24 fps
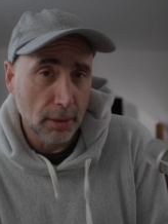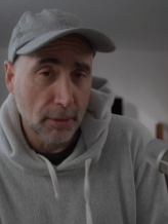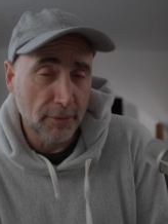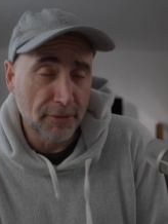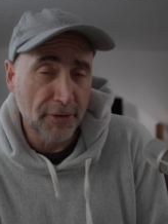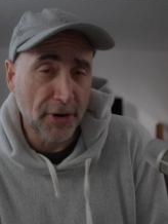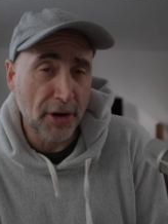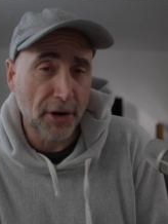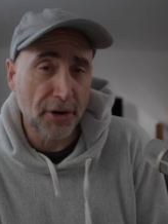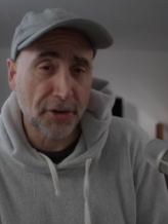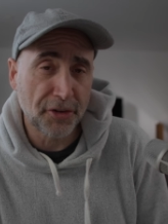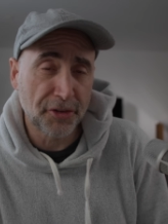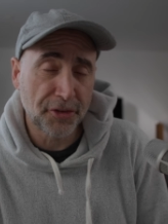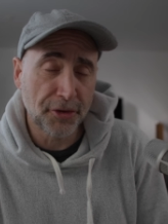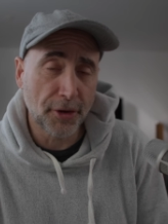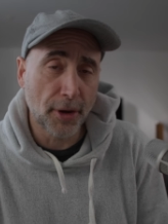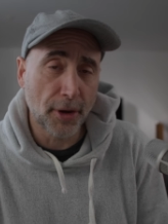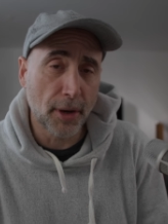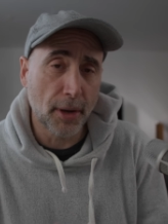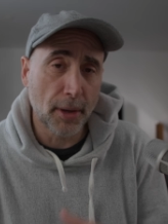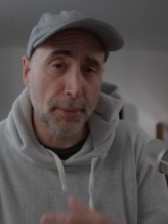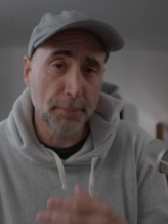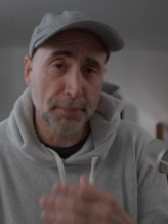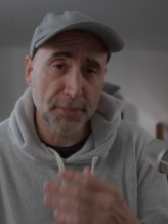there are
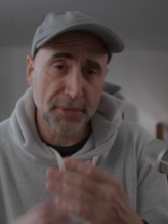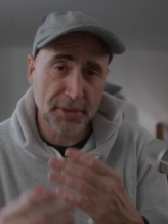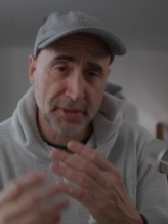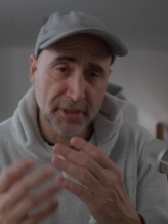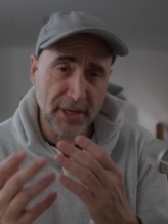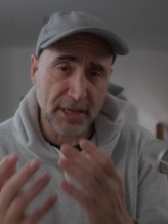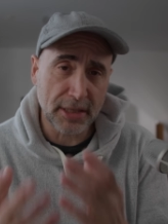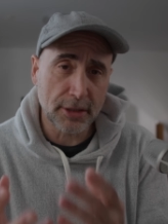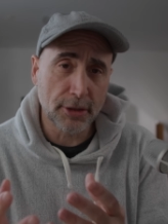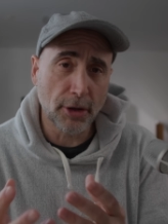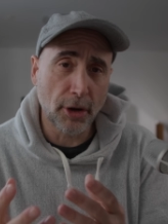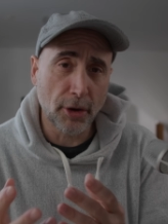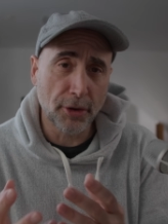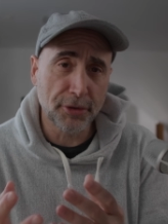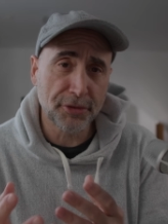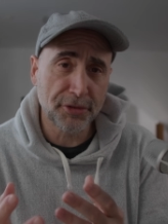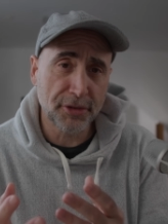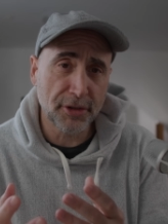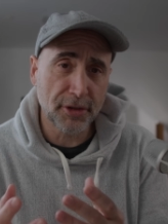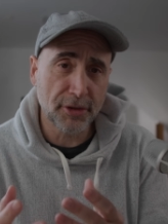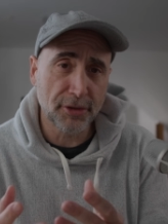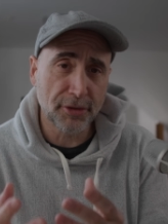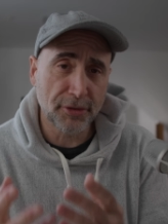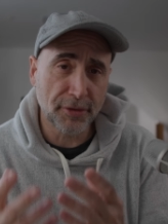some
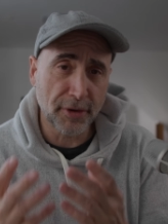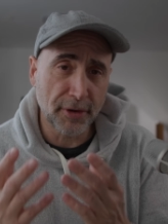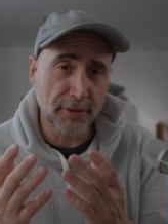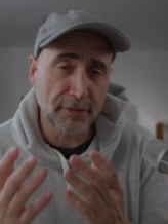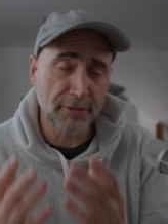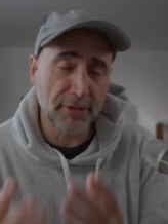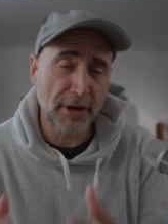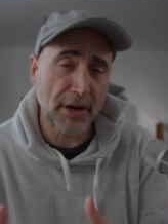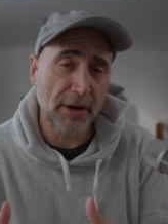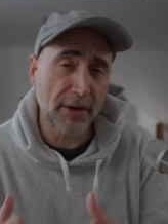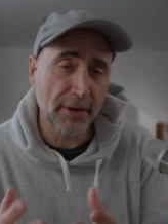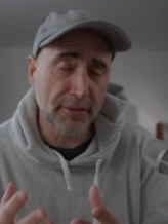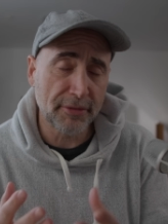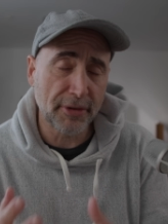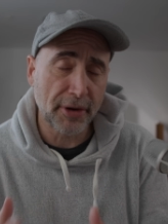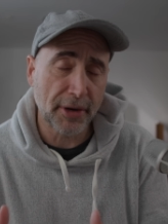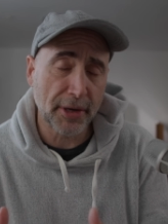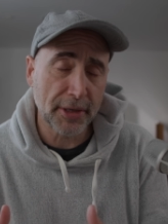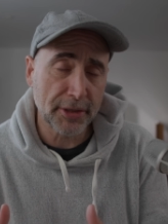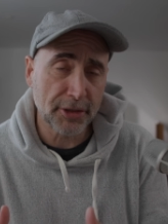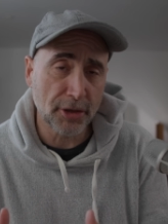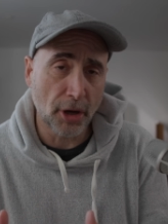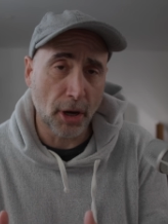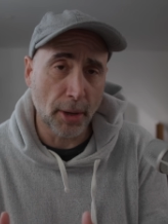technologies that are very,
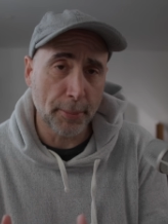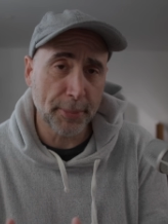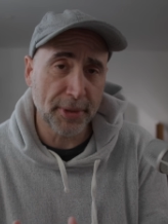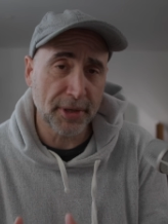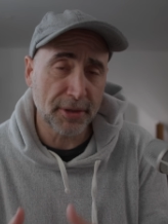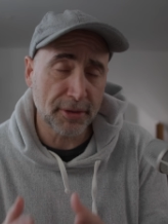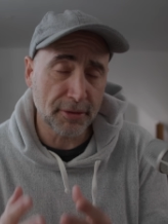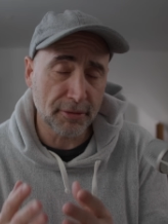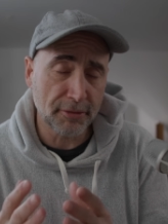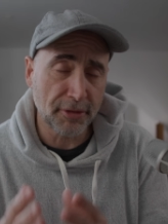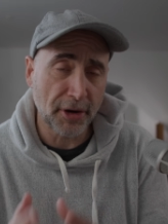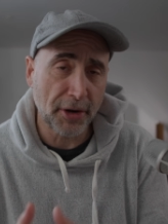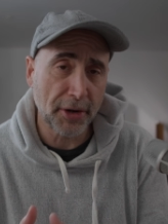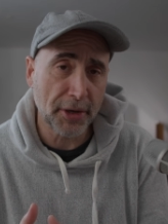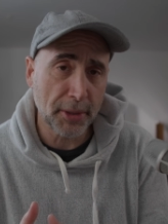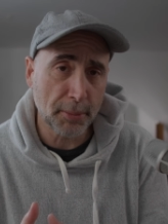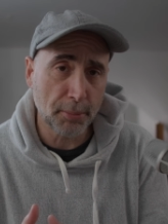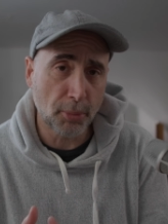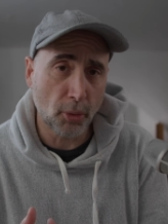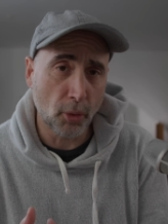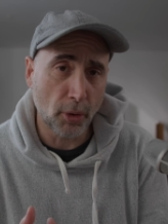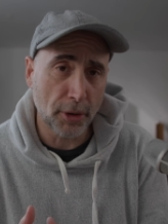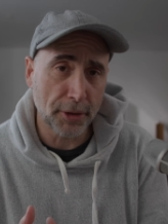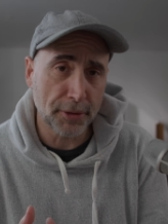very dominant, very
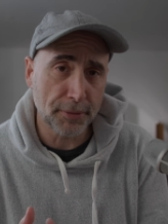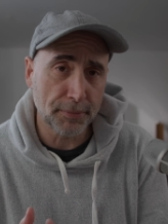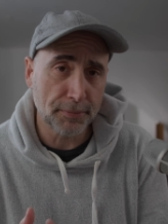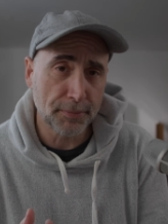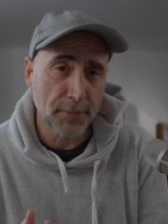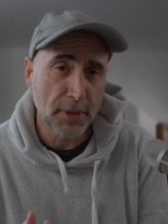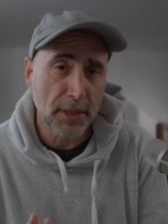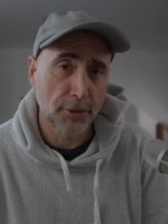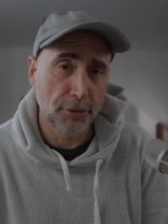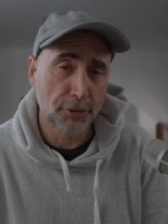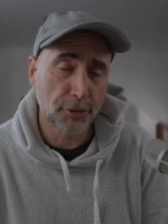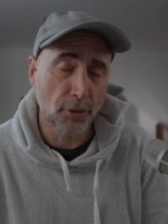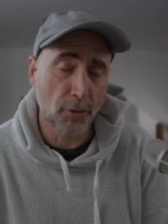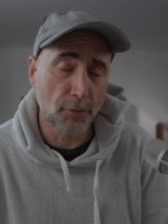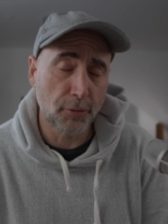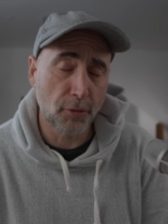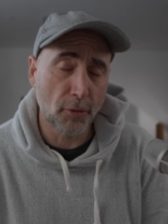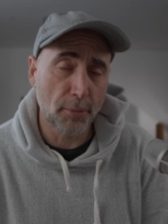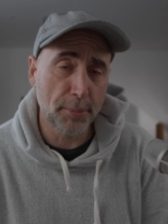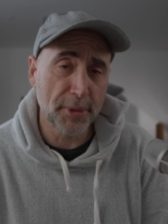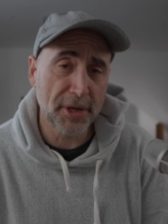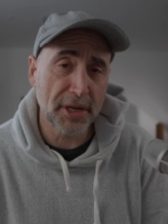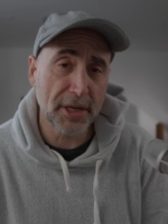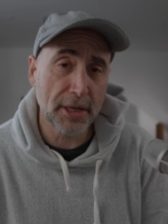important. So
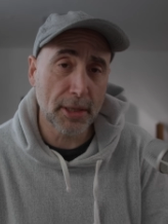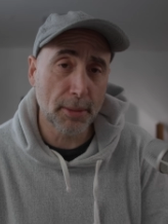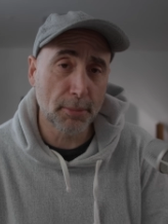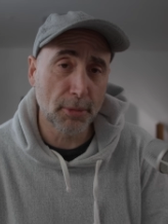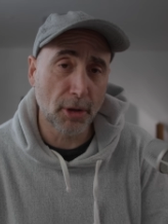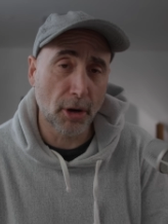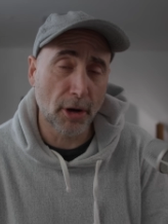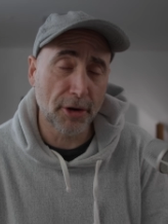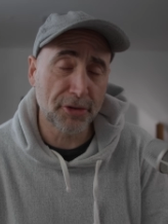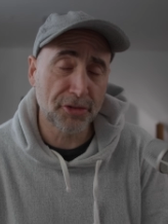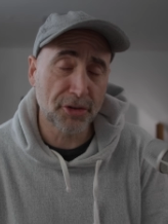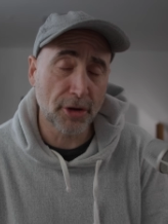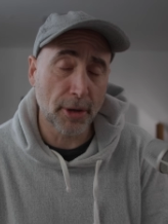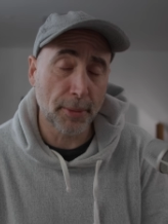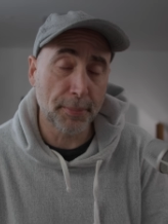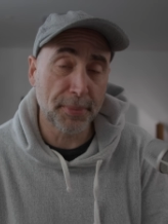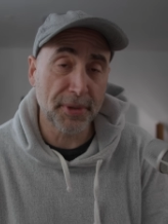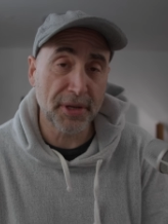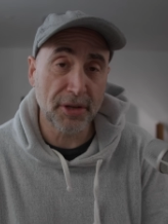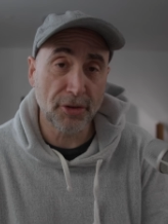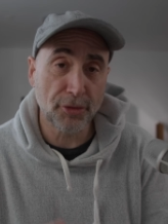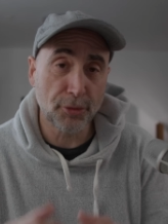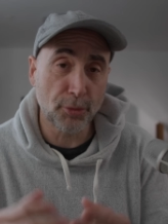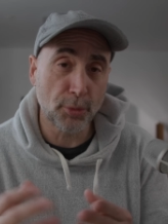for medium large
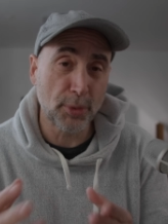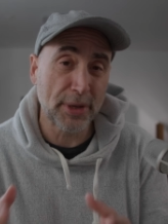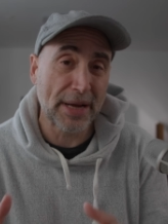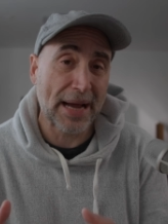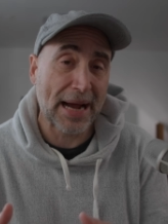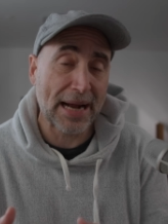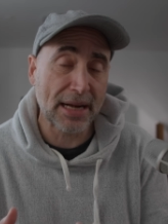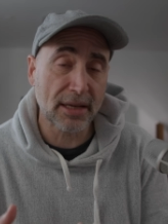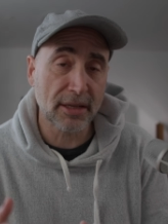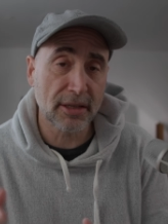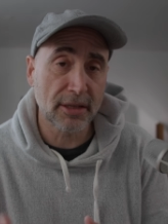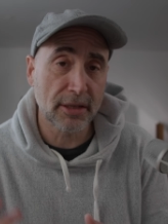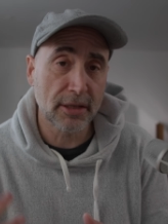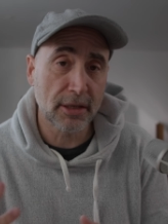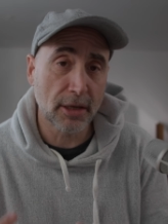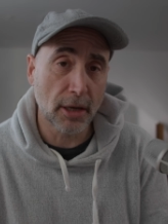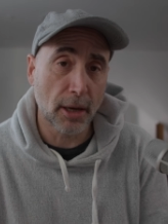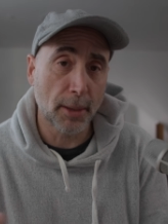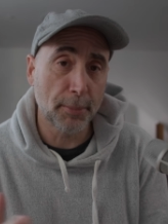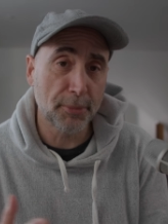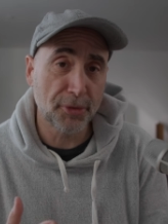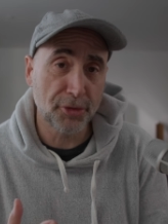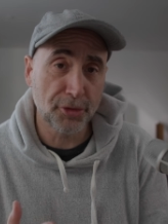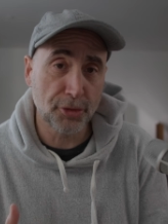companies, React
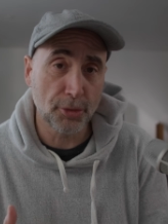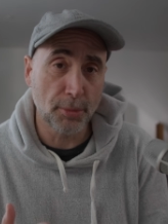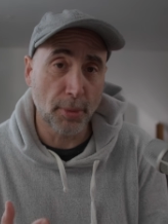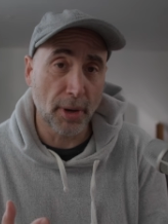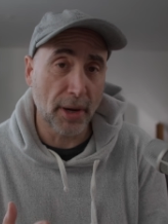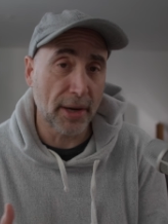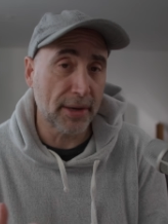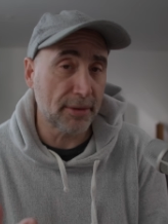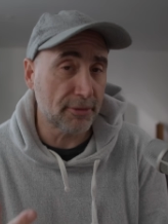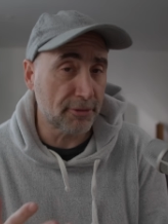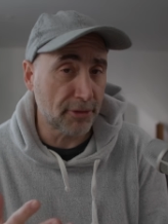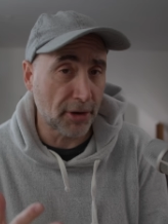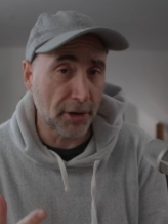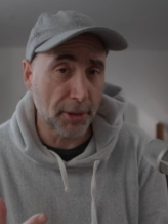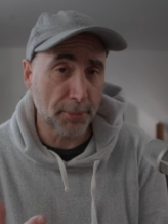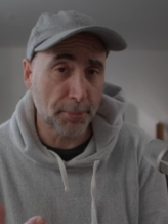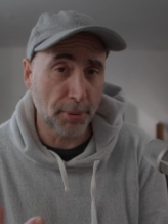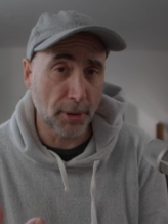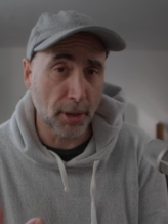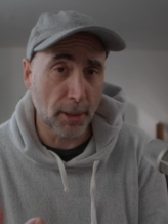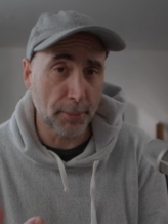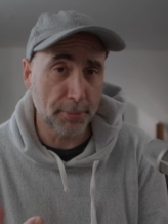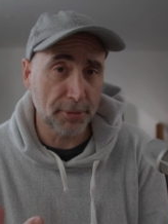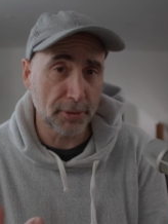comes to mind, very
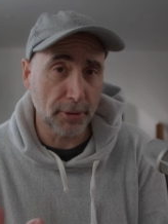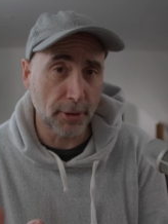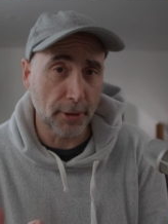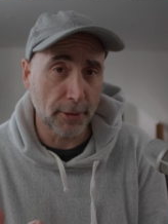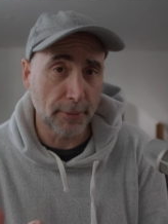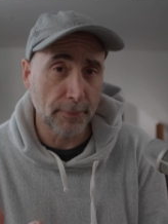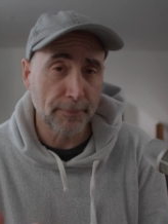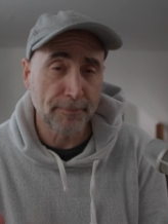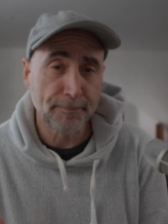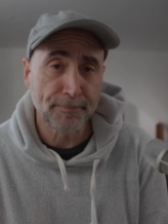popular.